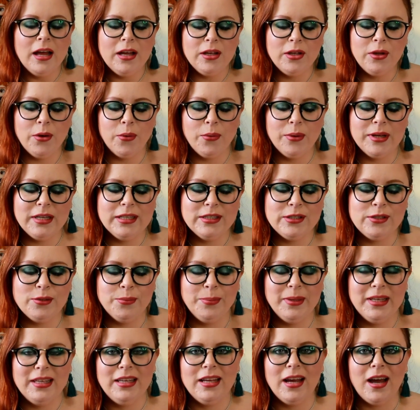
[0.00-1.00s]
going to
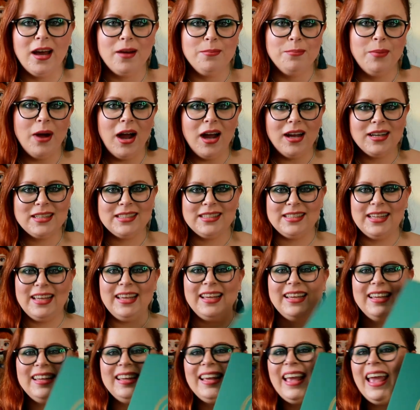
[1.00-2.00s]
be
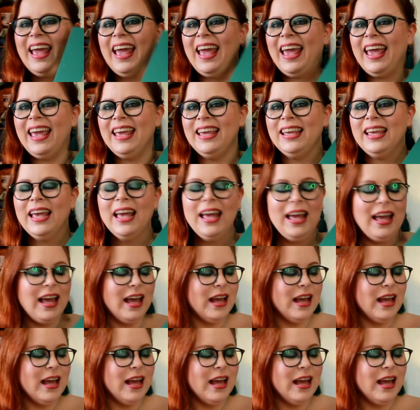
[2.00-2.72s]
unboxing a